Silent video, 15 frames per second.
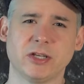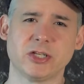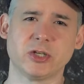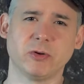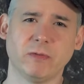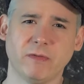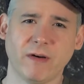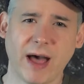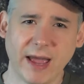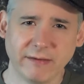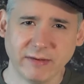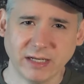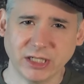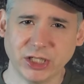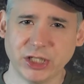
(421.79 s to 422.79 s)

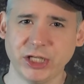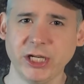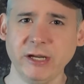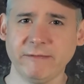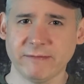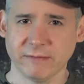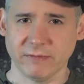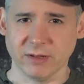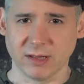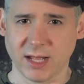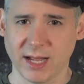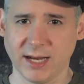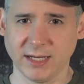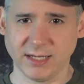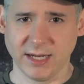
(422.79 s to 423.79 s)
surviving chief of the
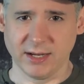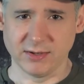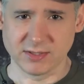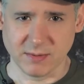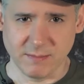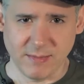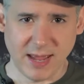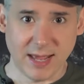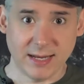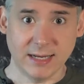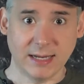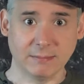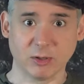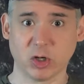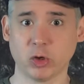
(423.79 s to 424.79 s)
Liontails, a man
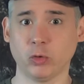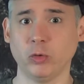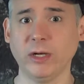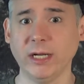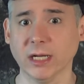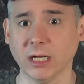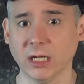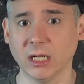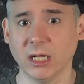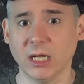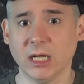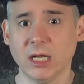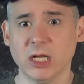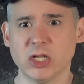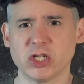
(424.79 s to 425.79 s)
named Creel,
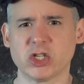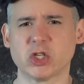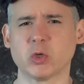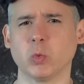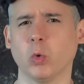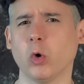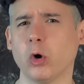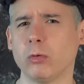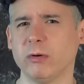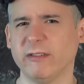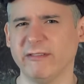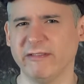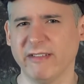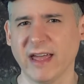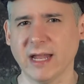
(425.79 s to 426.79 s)
swore
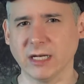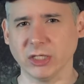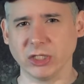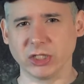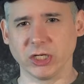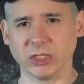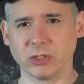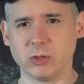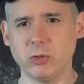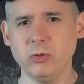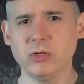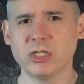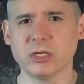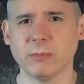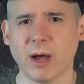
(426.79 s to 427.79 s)
revenge on
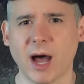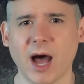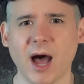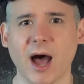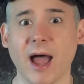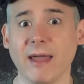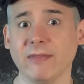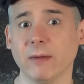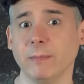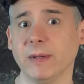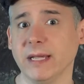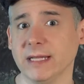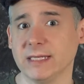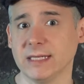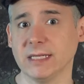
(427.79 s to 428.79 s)
Kusamaha and the
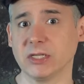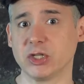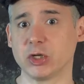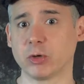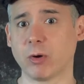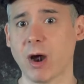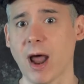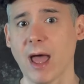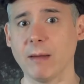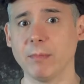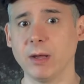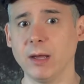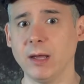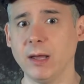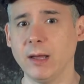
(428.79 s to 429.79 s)
PC's tribe.
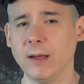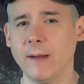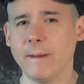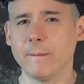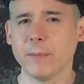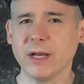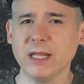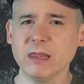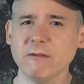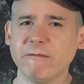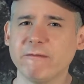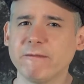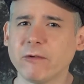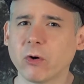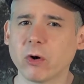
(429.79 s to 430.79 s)
But in the
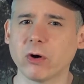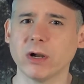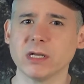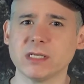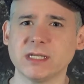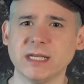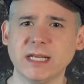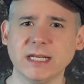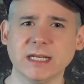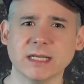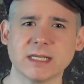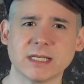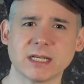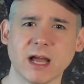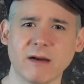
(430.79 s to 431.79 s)
forest, he
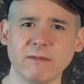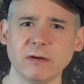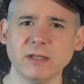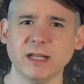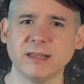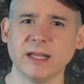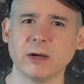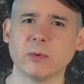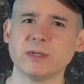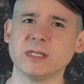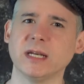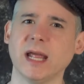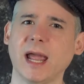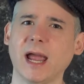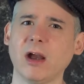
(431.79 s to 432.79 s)
discovered that there was
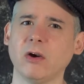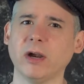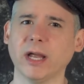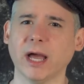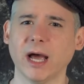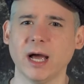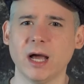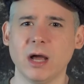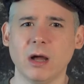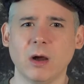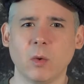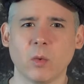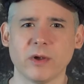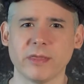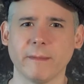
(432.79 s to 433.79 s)
an area
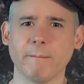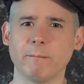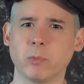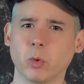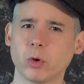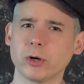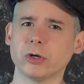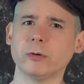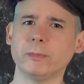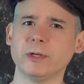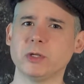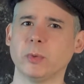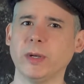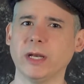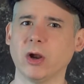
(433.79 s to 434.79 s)
where the border
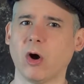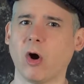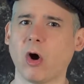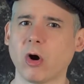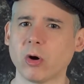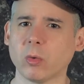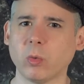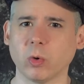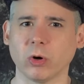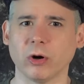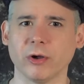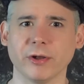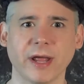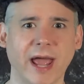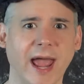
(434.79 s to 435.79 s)
between our
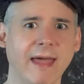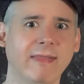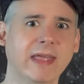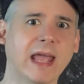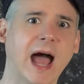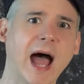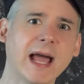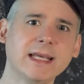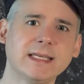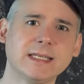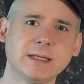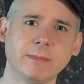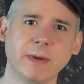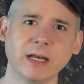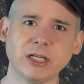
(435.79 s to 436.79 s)
world and the ice
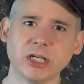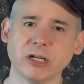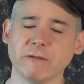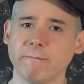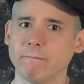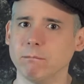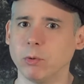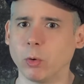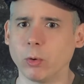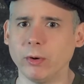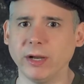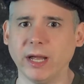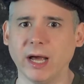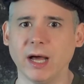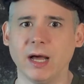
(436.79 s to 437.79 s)
dimension of
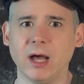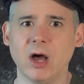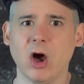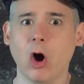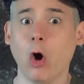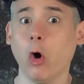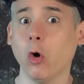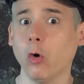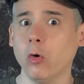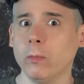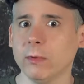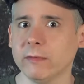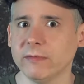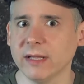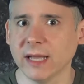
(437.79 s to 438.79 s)
Borea, home
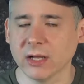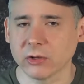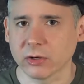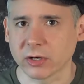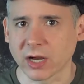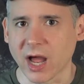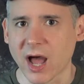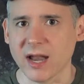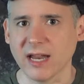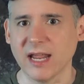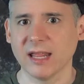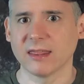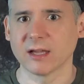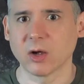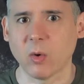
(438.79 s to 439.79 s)
of the elder god
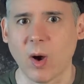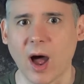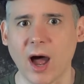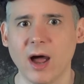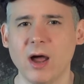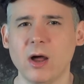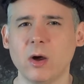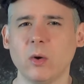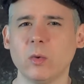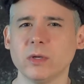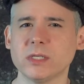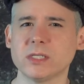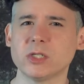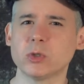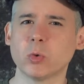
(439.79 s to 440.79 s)
Ithaquah,
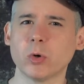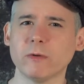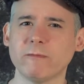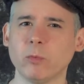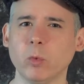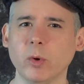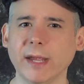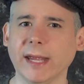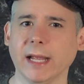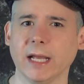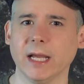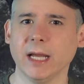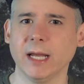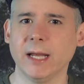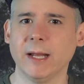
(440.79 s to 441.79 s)
was sort of
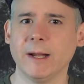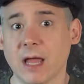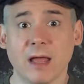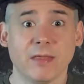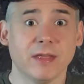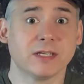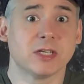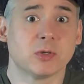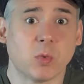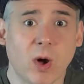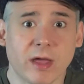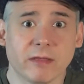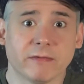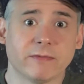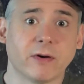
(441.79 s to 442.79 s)
weak. This is
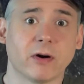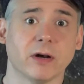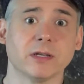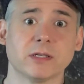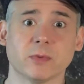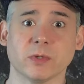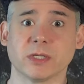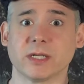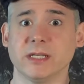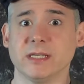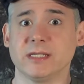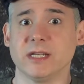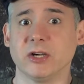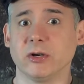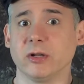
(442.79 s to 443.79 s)
why the forest was
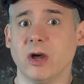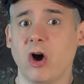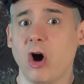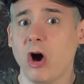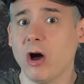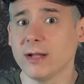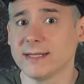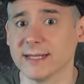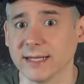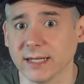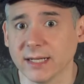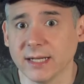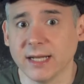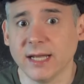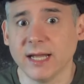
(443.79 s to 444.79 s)
considered haunted.
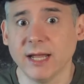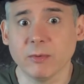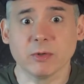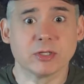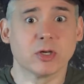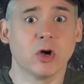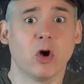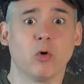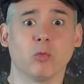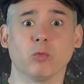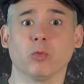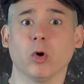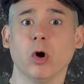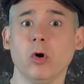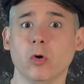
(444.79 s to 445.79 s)
It was
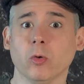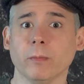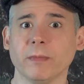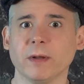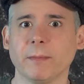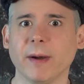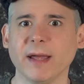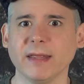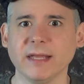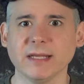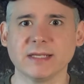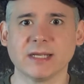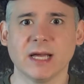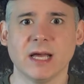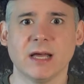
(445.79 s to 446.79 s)
roamed by these